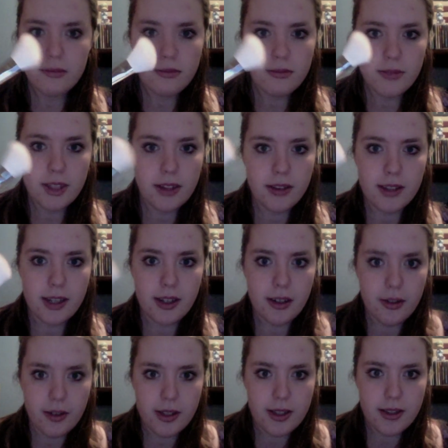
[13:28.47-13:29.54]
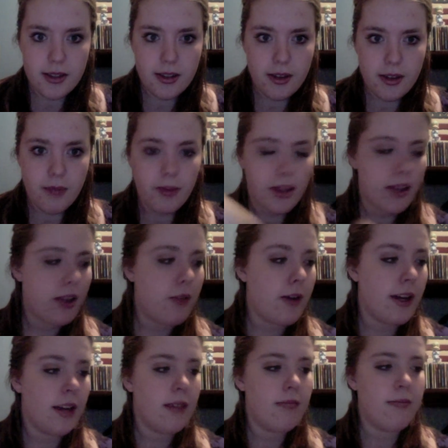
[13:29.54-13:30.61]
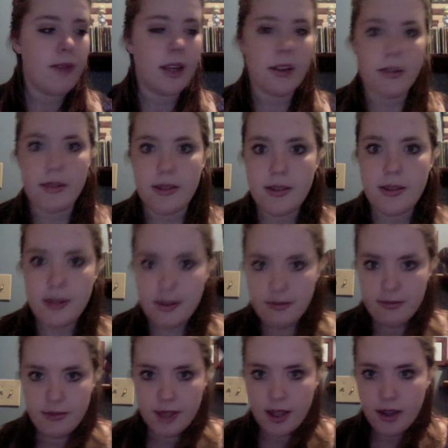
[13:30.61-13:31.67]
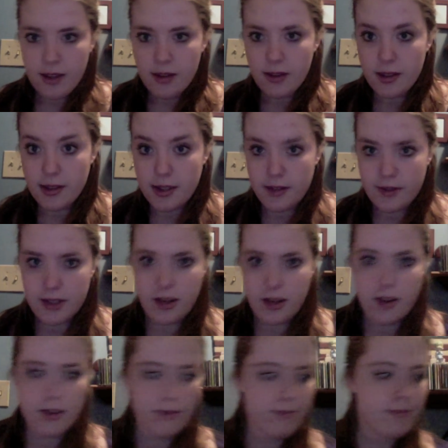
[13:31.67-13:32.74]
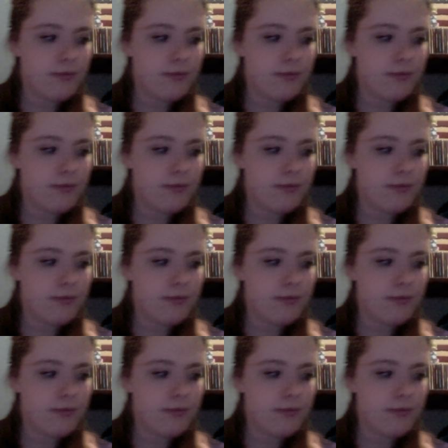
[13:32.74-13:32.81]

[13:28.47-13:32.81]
It looks like new. It's completely white because this stuff is awesome.